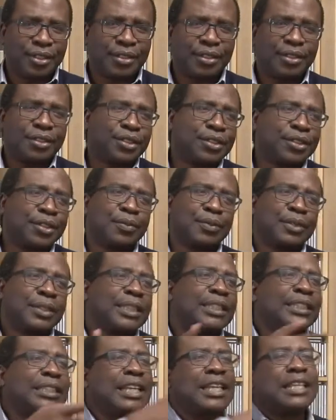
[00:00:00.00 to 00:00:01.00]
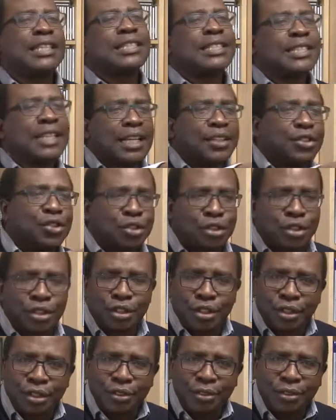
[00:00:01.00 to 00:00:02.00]
It's not just something they said you
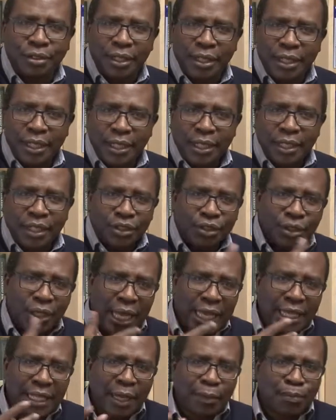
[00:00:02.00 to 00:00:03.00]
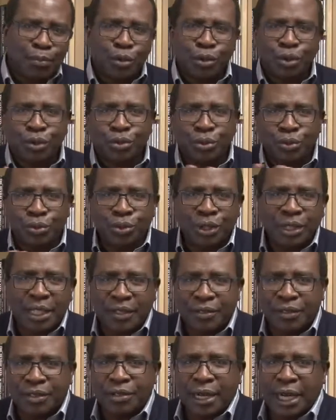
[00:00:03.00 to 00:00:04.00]
should do. So any approach we
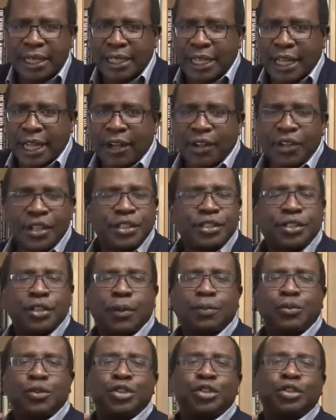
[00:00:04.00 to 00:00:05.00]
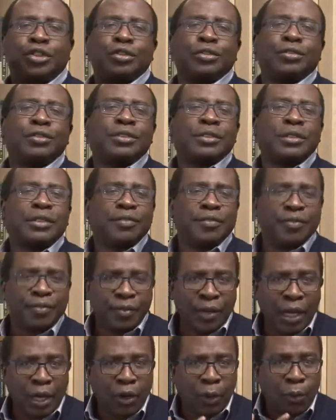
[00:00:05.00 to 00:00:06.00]
give it right now, it's up to you to
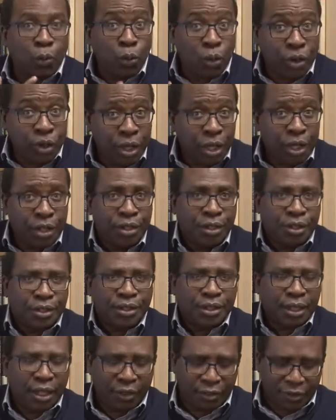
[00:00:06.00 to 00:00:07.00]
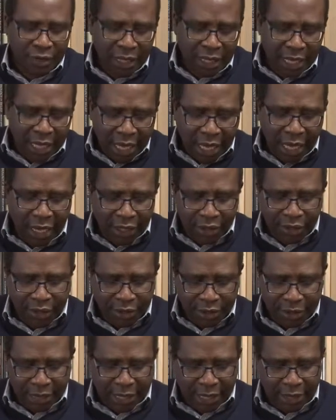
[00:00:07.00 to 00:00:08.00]
develop within yourself how you're
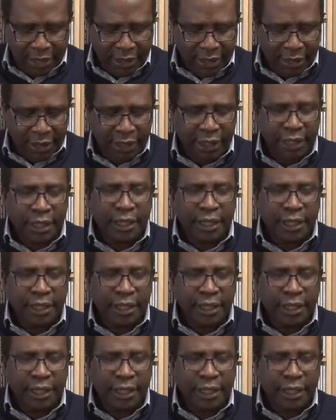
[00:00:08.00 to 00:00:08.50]
going to handle it.